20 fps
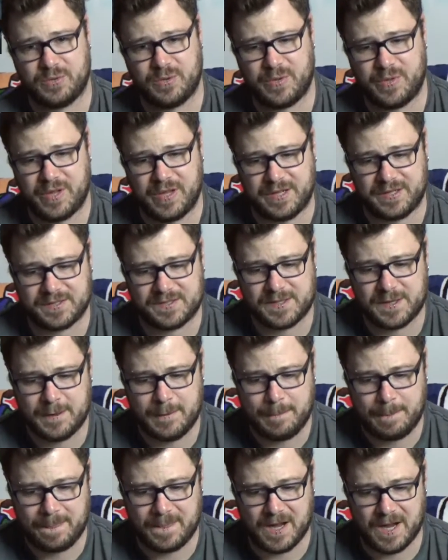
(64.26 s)
things.
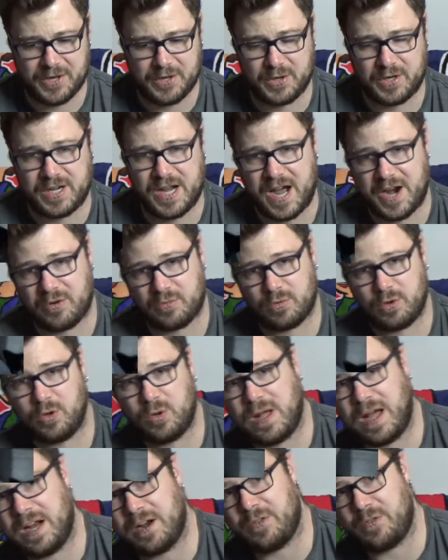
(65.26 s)
You can kind of
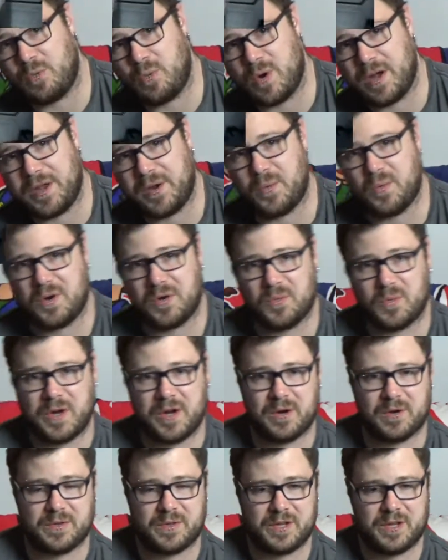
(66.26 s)
roll out of the way one way
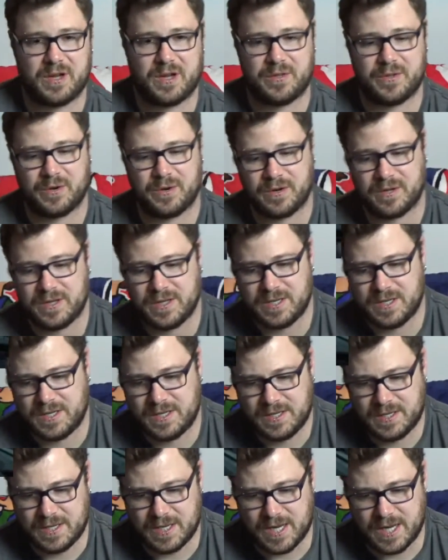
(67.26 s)
or the other
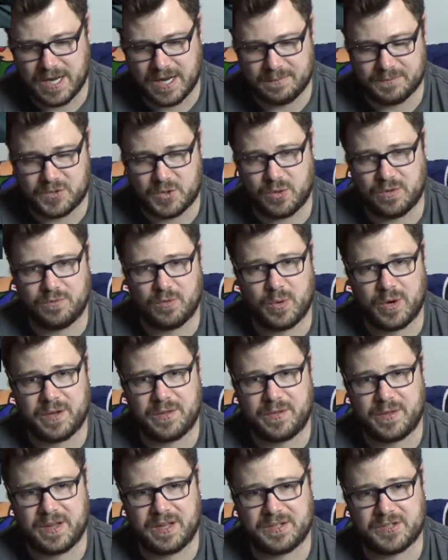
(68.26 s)
to avoid
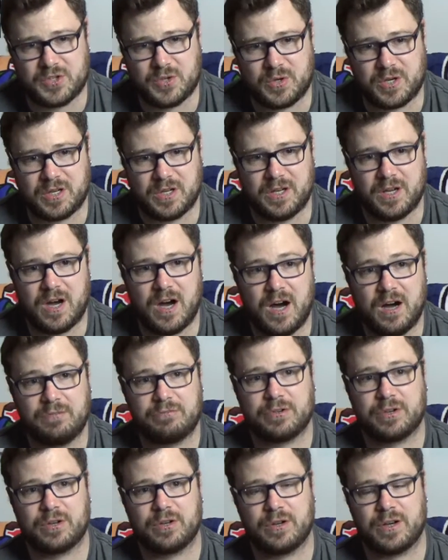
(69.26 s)
things. You can
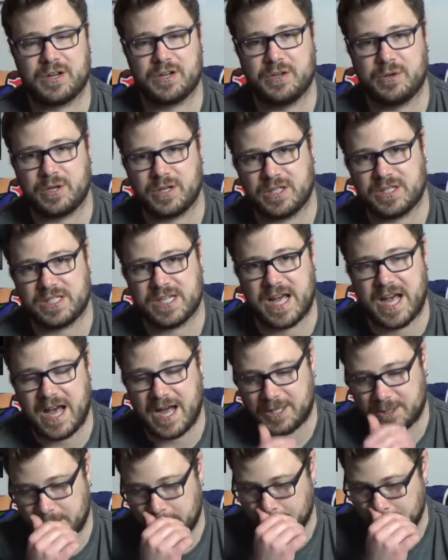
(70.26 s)
hover and you can
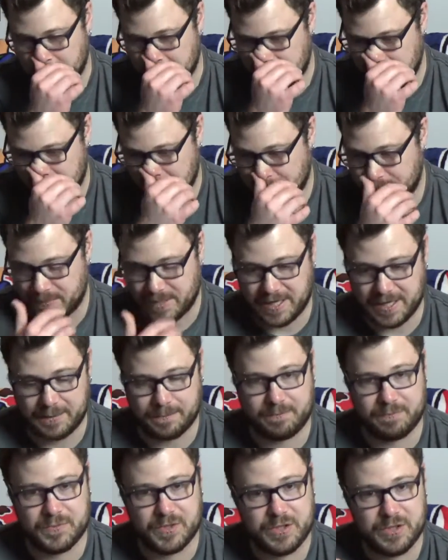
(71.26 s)
dash by
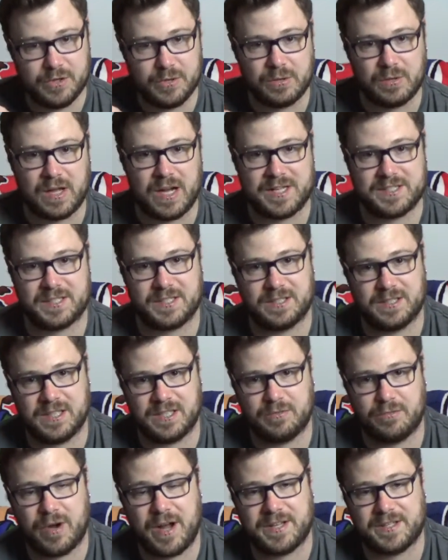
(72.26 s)
utilizing the
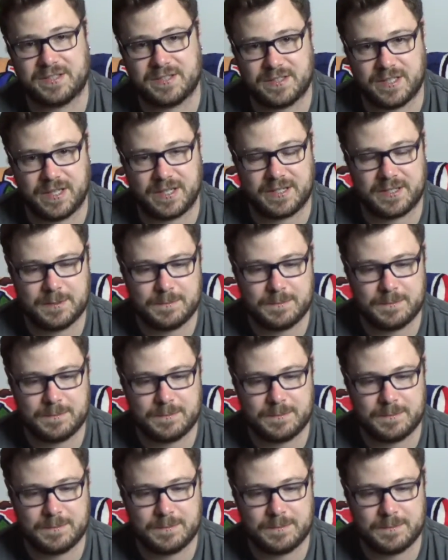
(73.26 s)
right stick.